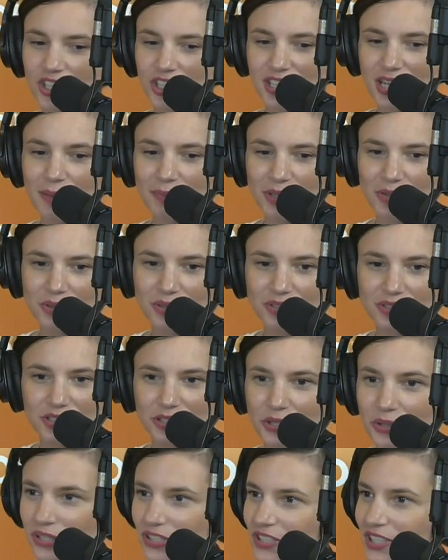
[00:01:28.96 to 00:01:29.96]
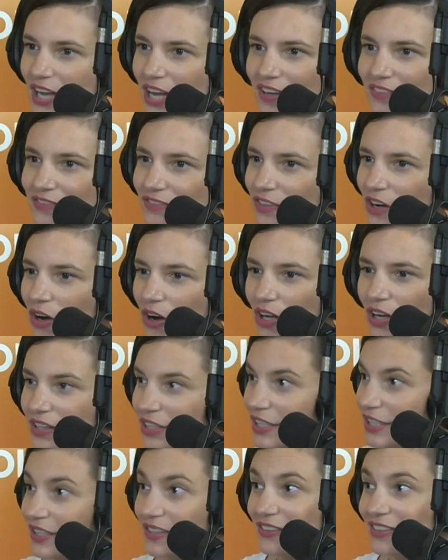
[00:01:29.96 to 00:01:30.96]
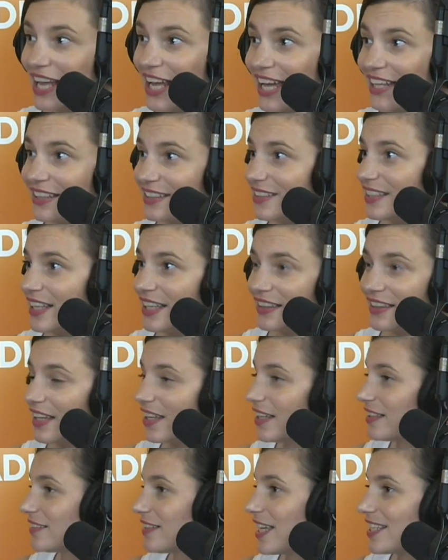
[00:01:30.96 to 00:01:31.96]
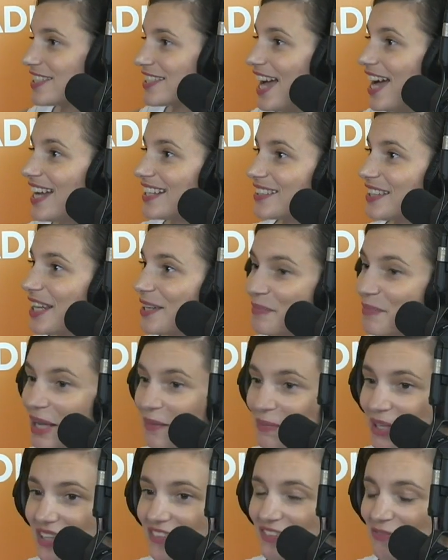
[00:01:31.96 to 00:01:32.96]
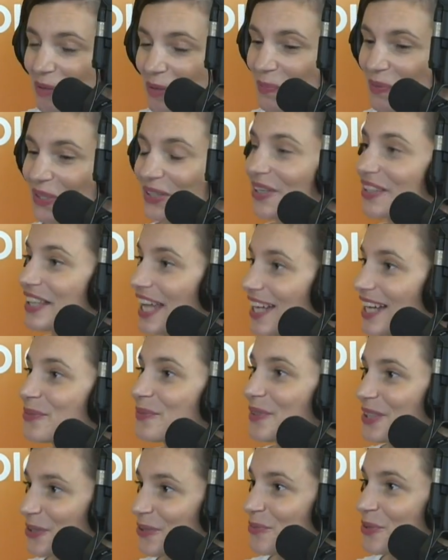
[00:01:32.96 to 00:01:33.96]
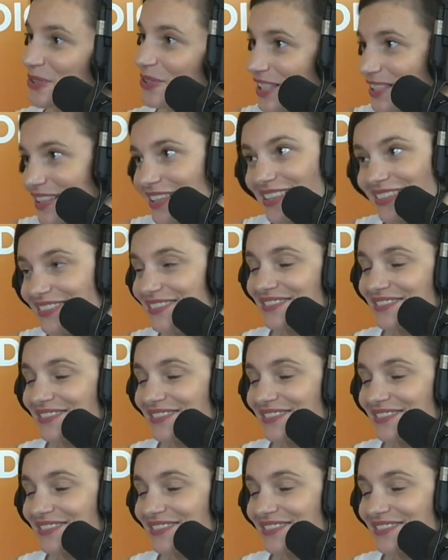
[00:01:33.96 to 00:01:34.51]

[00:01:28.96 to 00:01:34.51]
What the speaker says: just upload your stuff on the internet and then that's that. And maybe if people connect with your music, then...